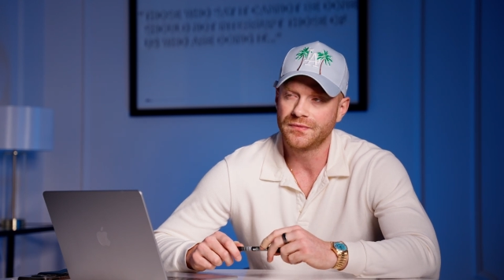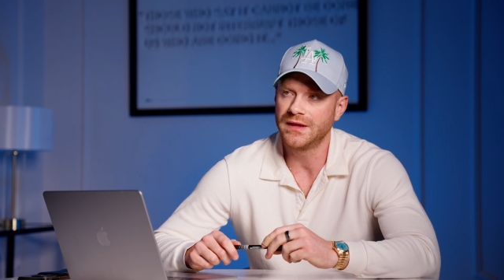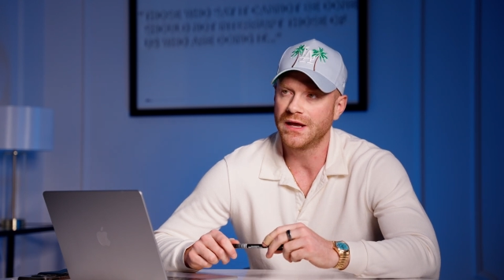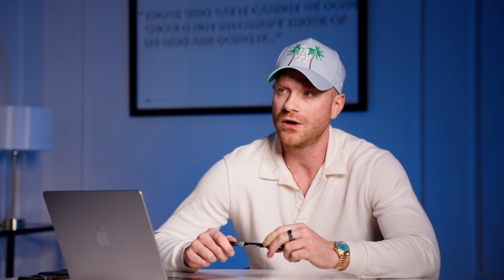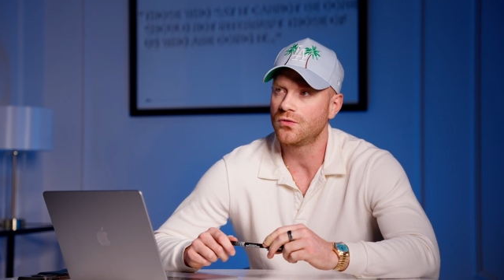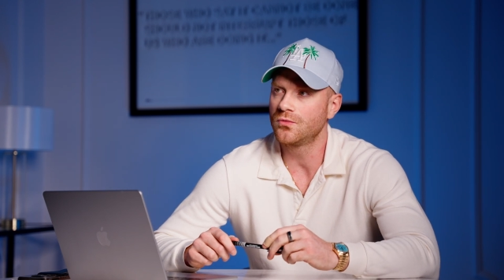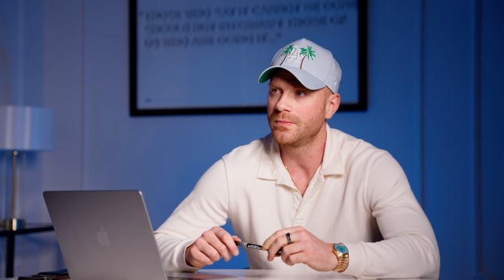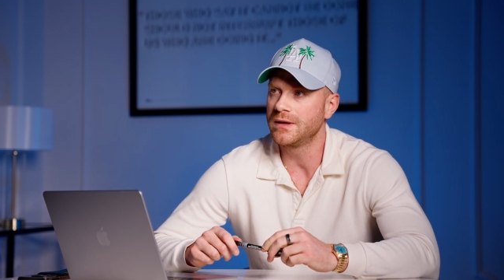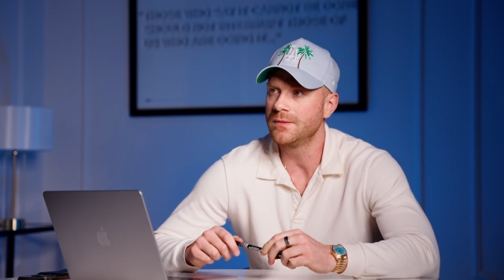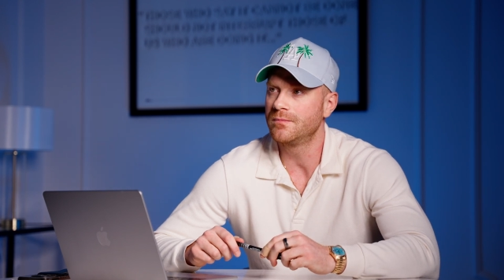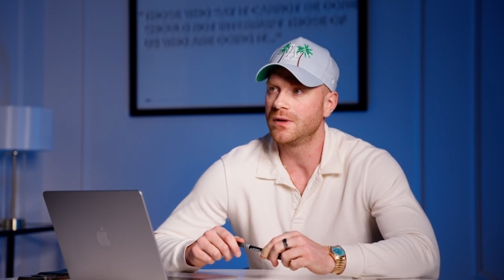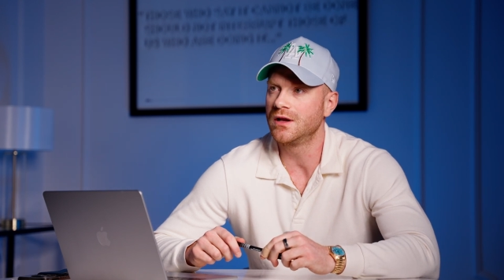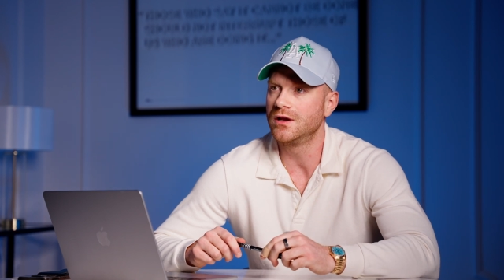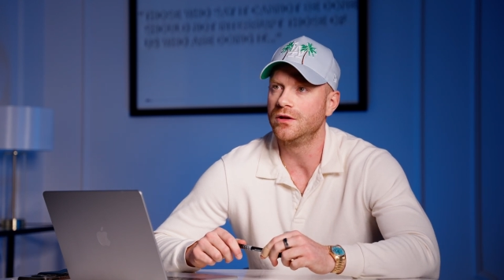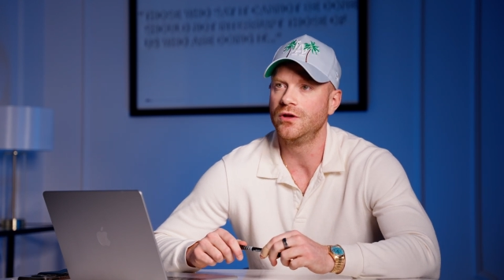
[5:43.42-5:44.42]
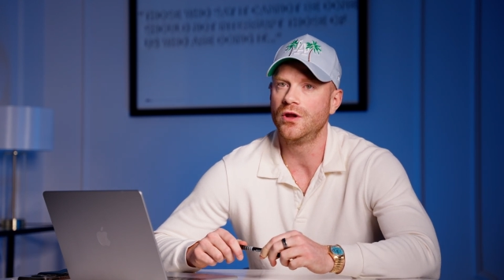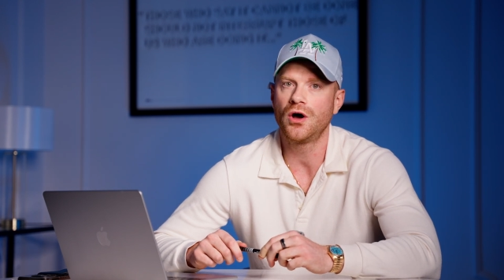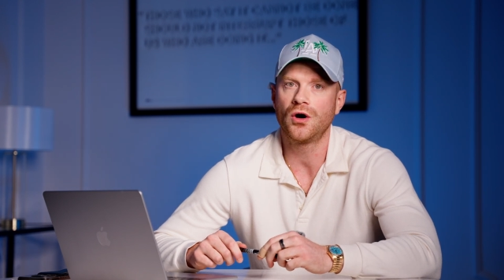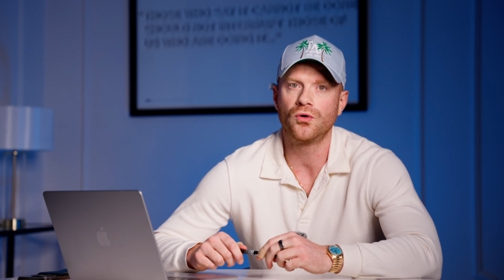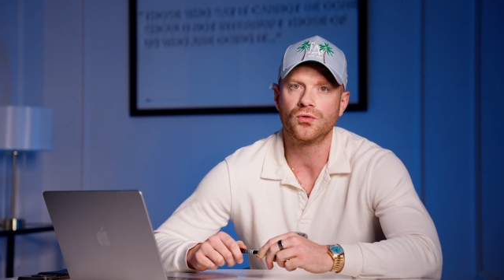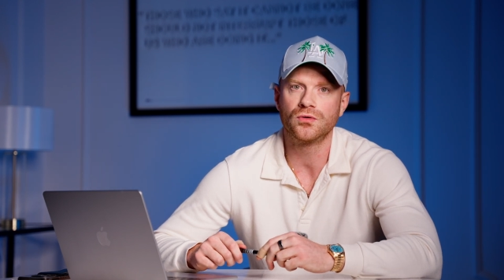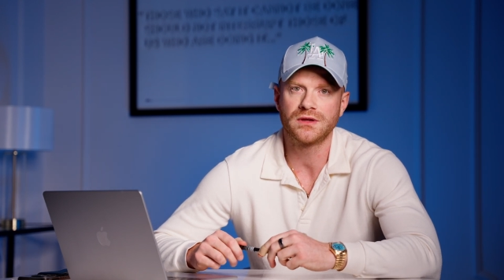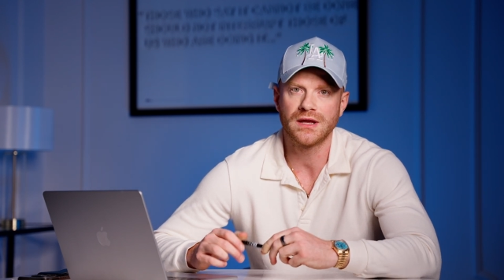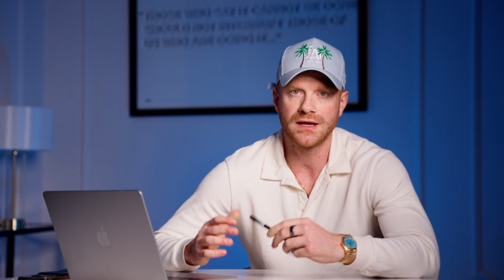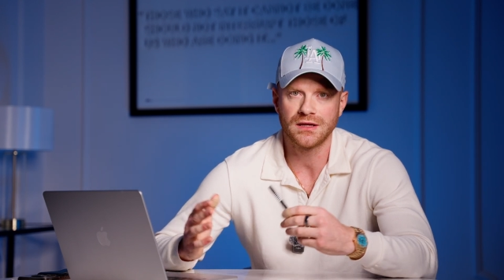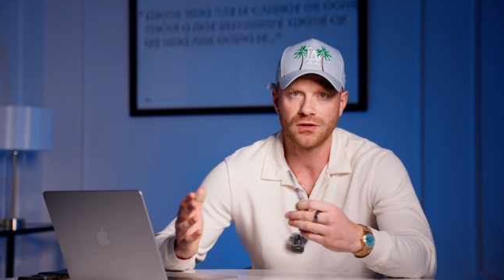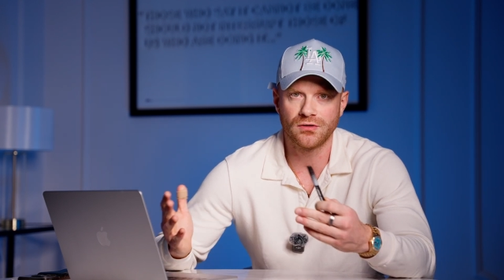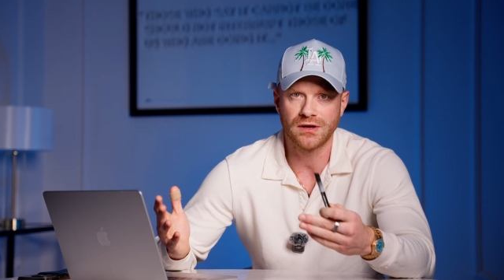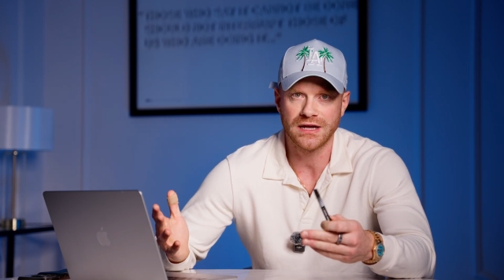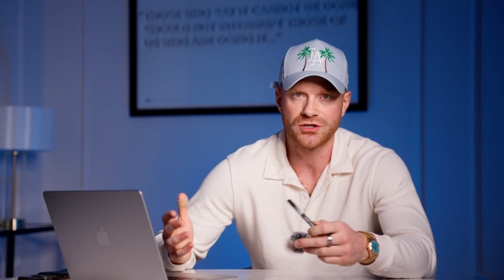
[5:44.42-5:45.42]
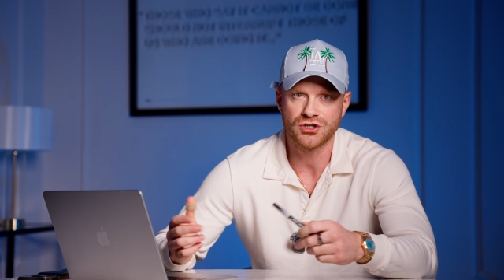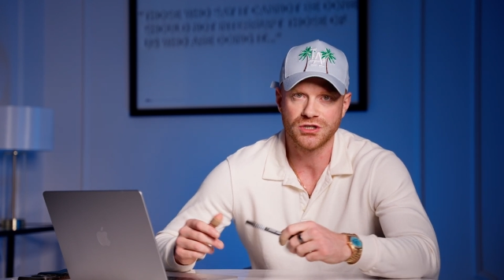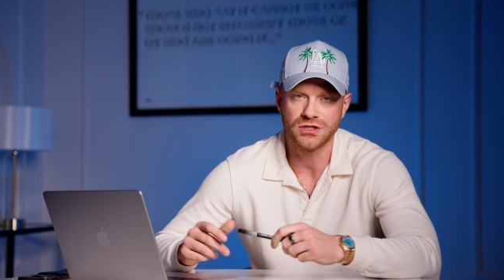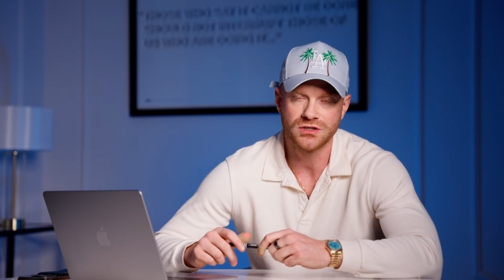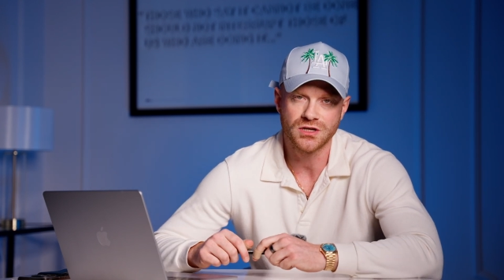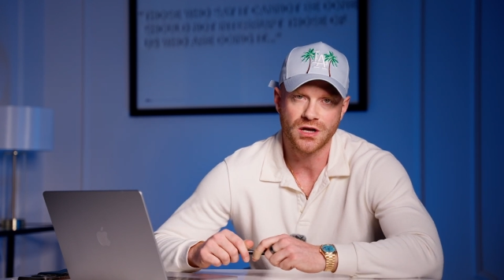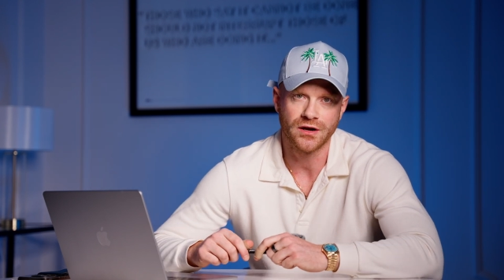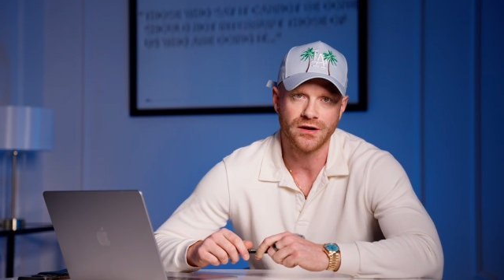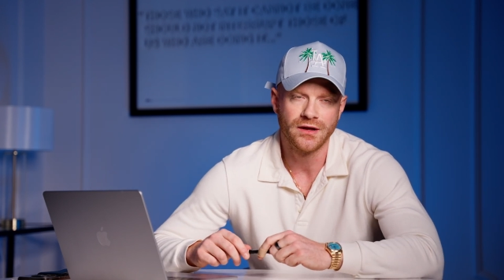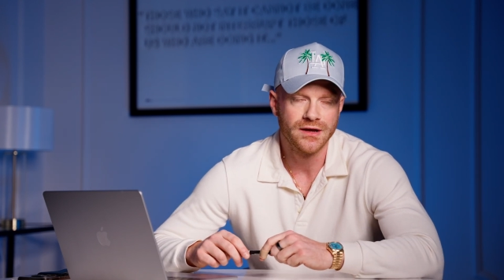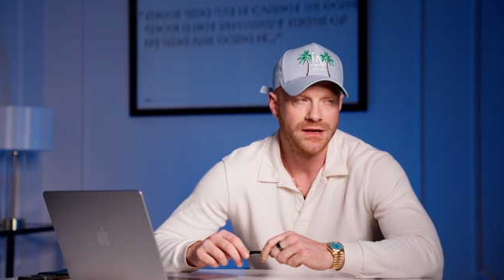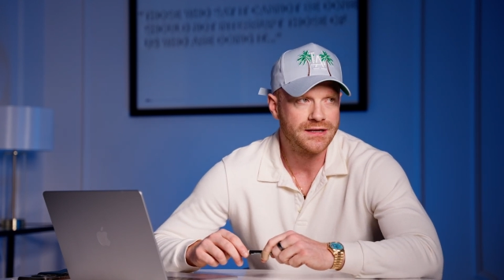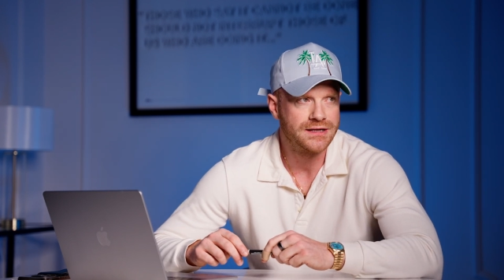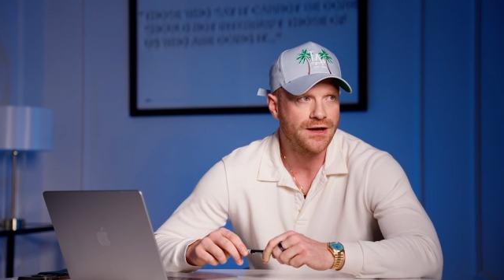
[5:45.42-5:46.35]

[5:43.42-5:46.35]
Now people know that you get shit done.